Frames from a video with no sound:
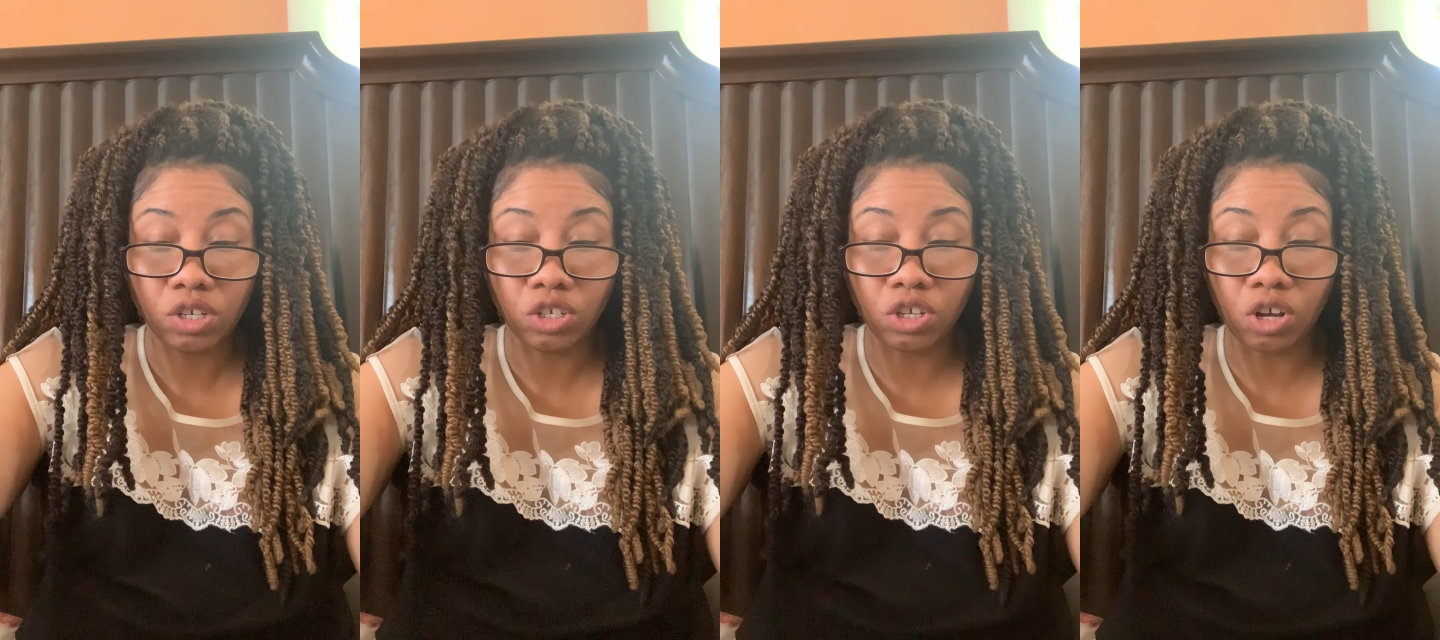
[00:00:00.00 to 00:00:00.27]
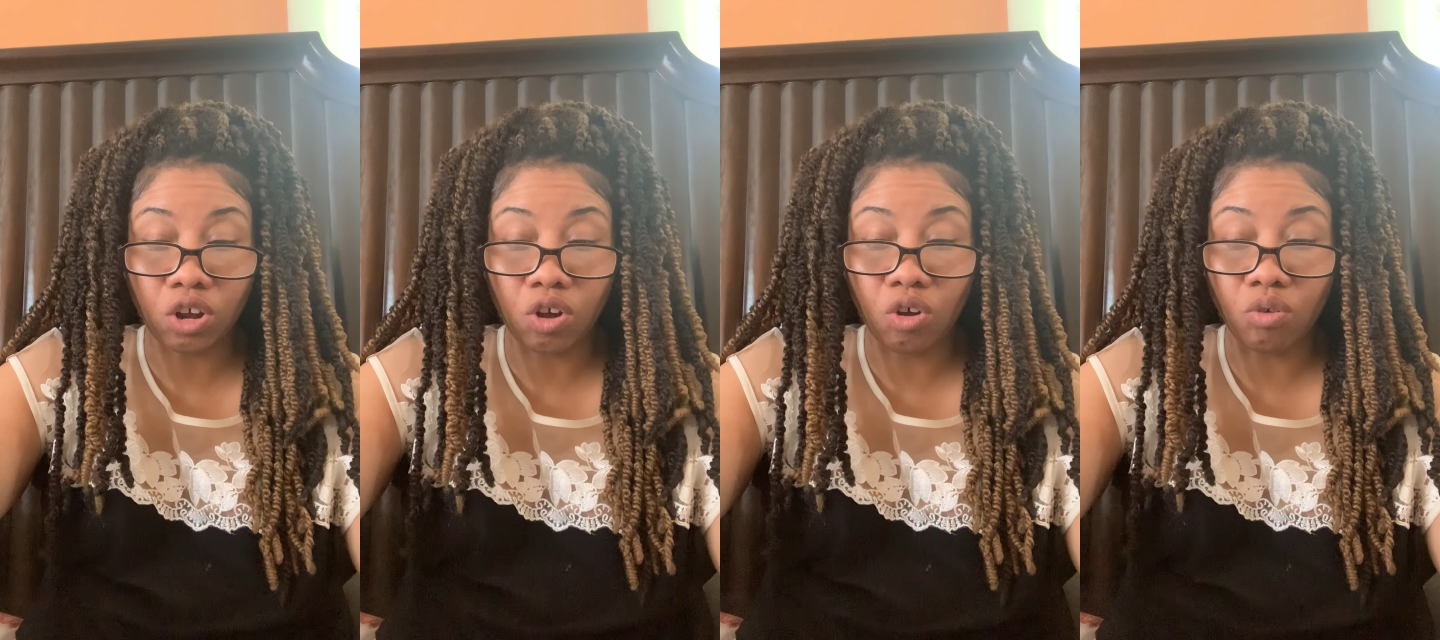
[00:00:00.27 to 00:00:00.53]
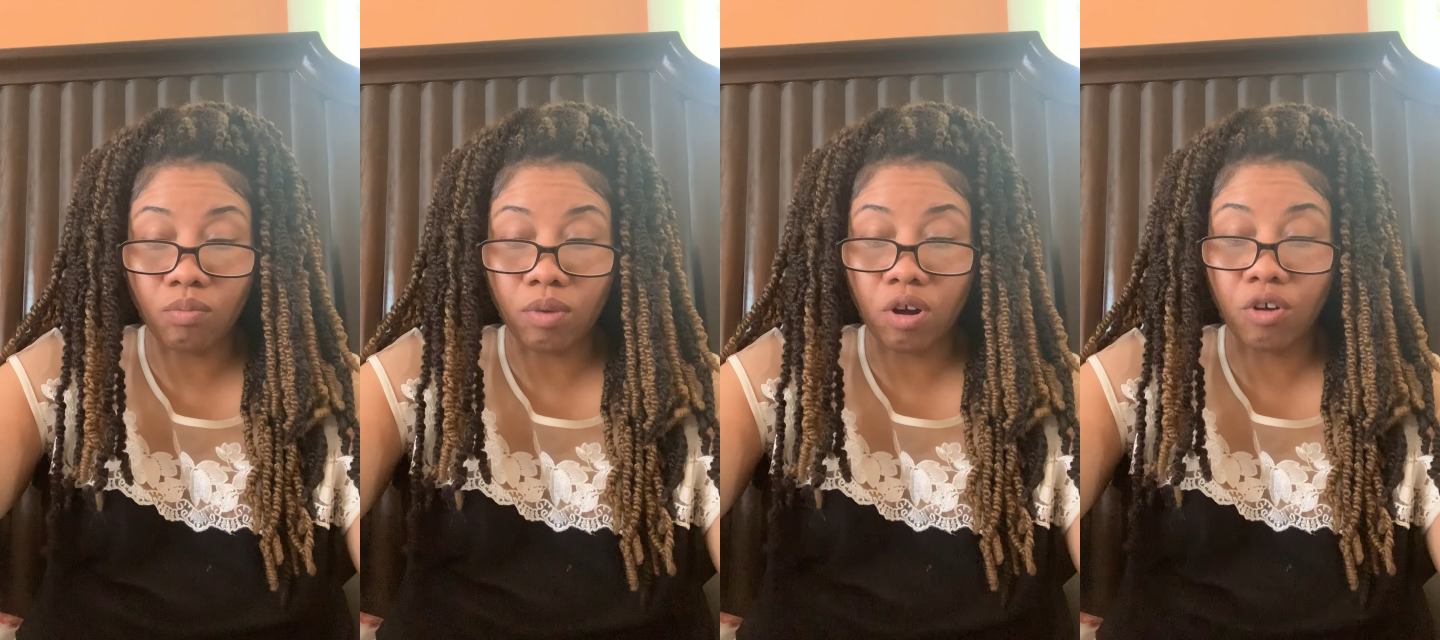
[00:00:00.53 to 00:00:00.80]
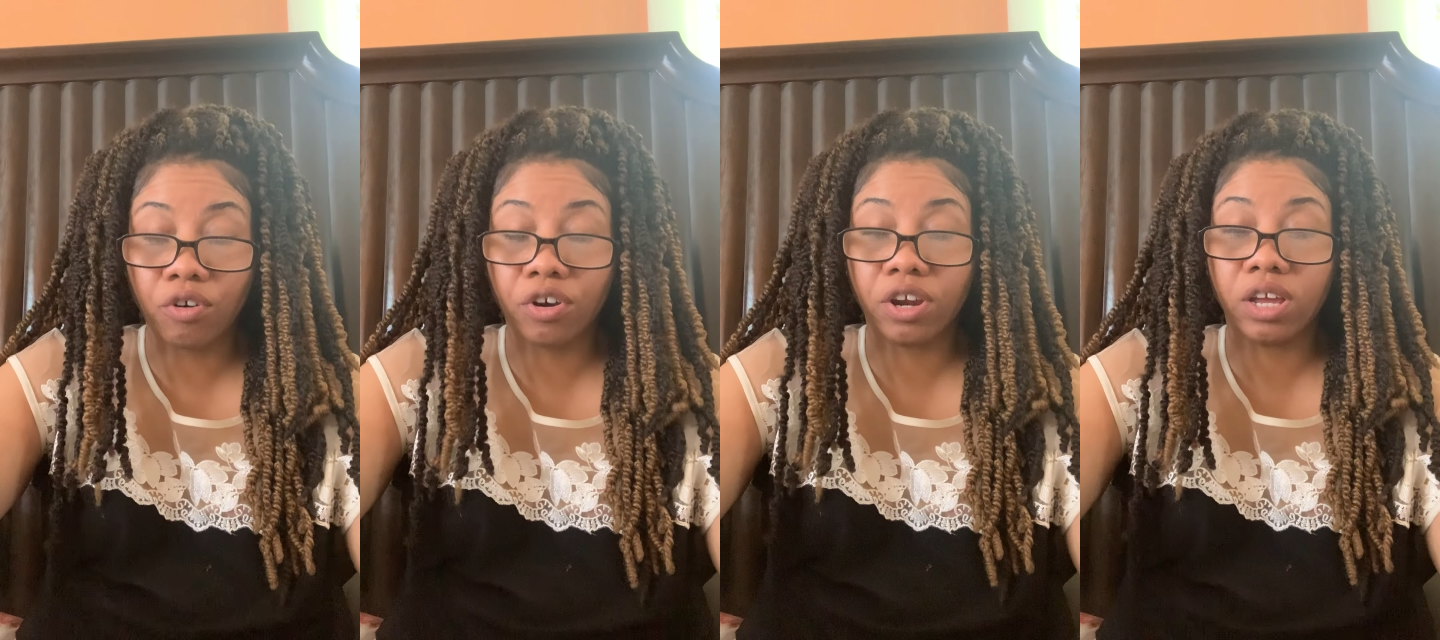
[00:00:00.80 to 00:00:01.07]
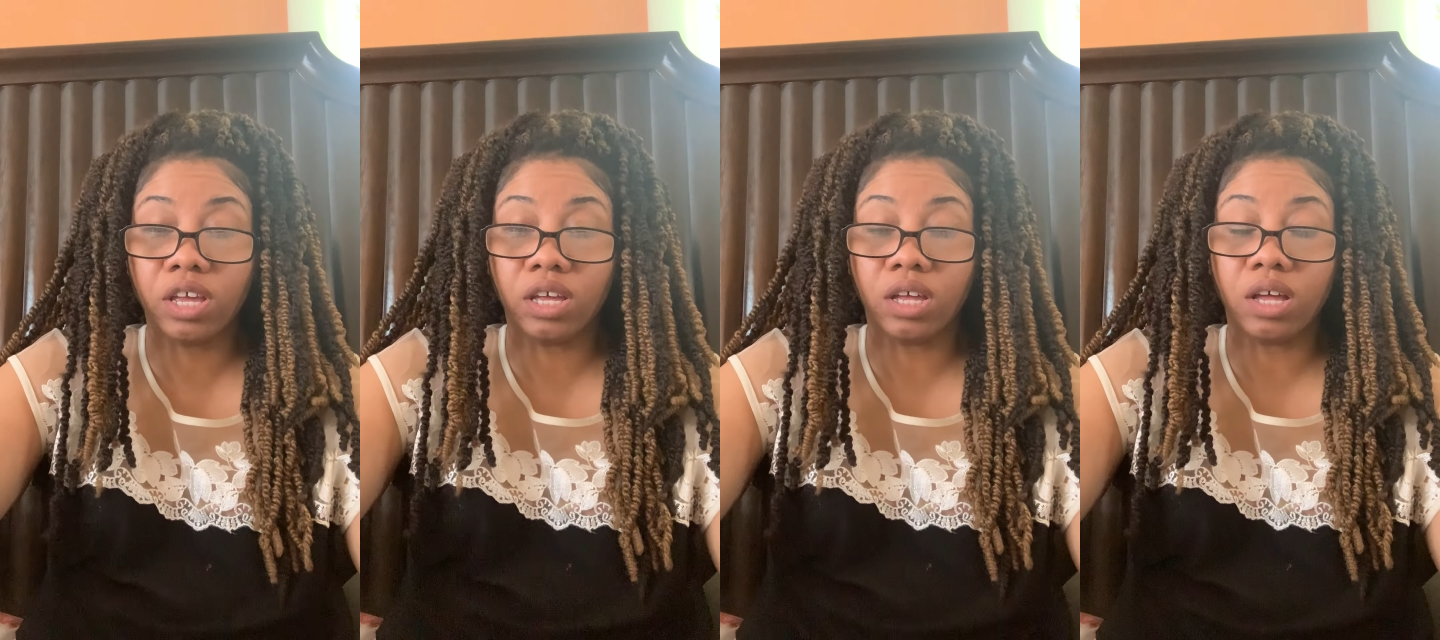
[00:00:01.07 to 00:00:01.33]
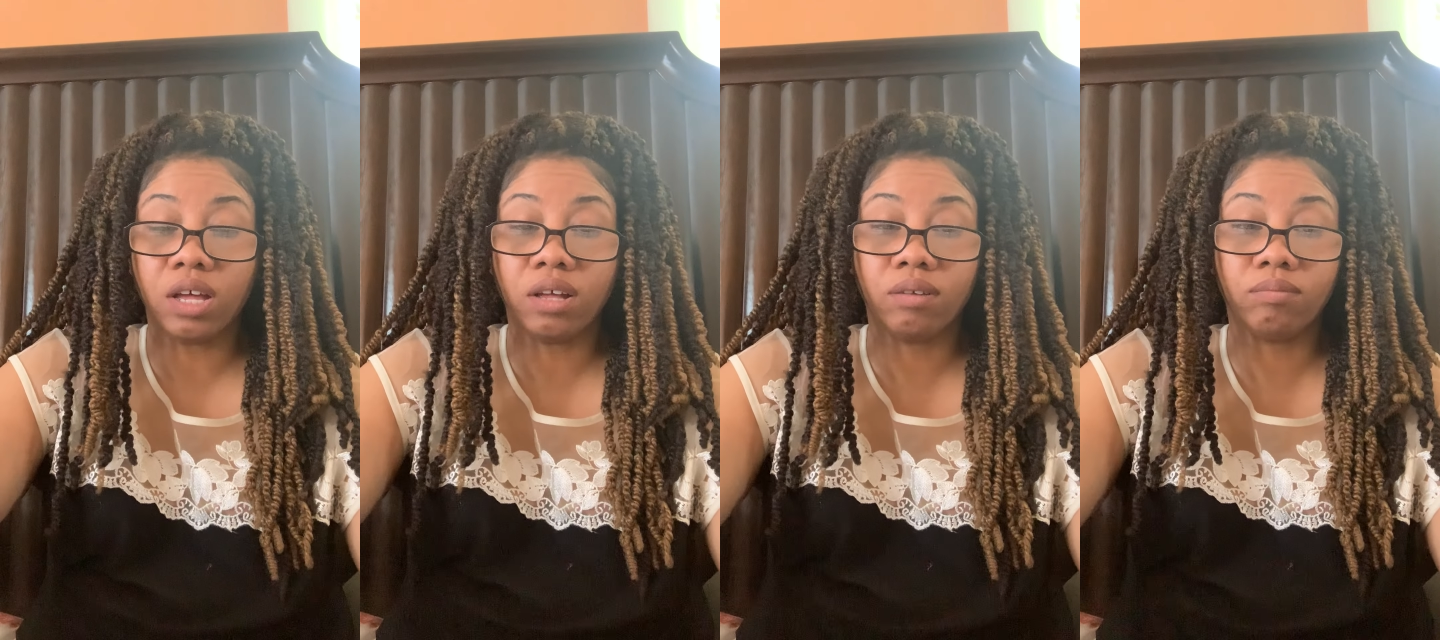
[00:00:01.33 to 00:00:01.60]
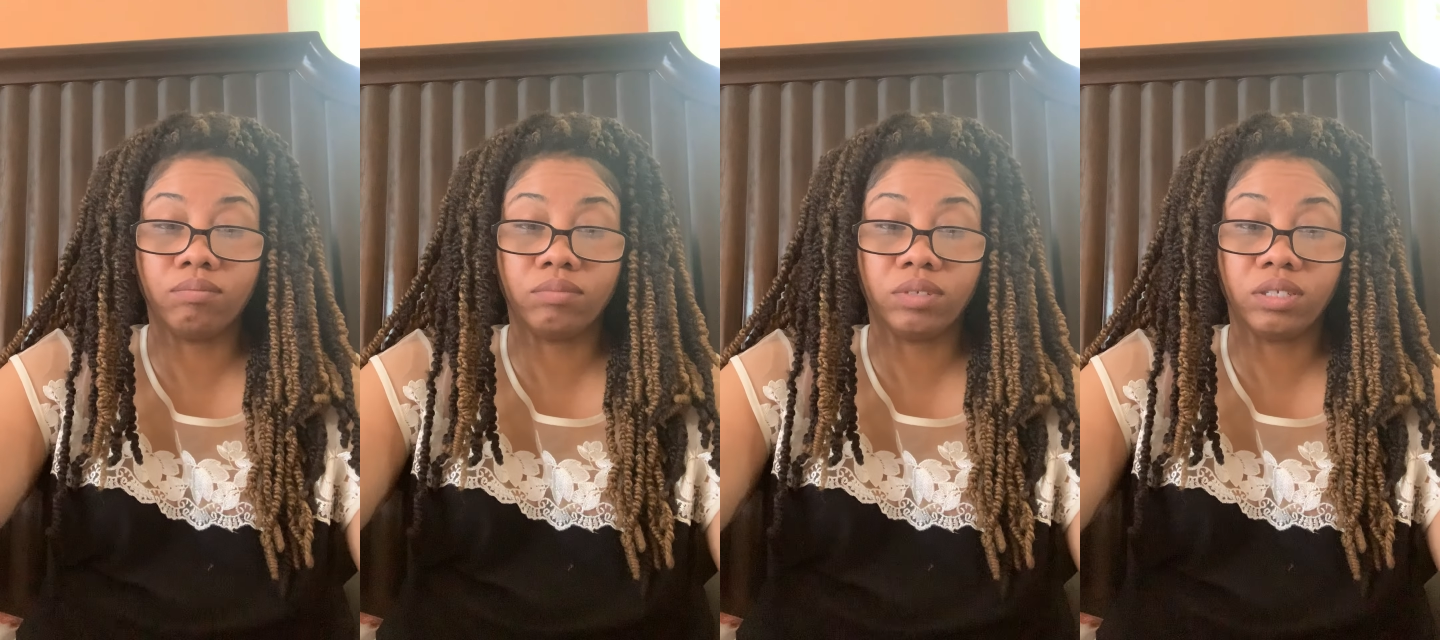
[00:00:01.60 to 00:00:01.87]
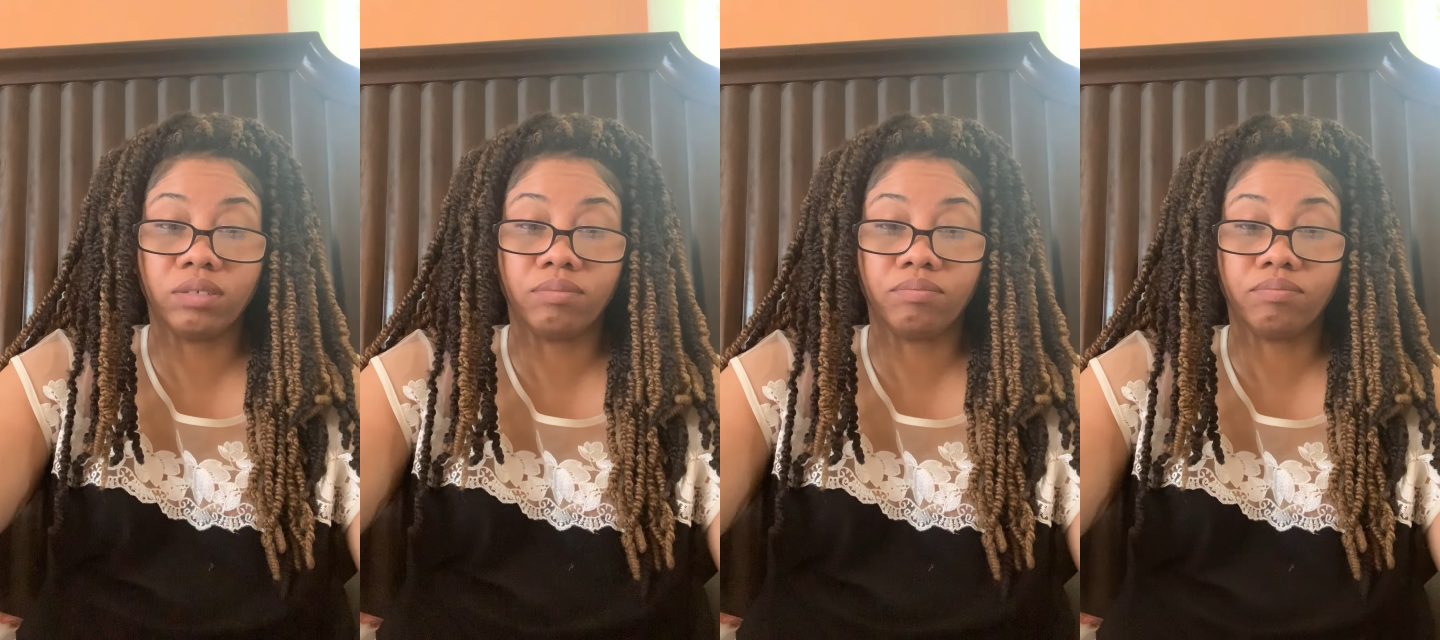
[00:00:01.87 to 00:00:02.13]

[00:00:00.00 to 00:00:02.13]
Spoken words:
to homeowner incomes.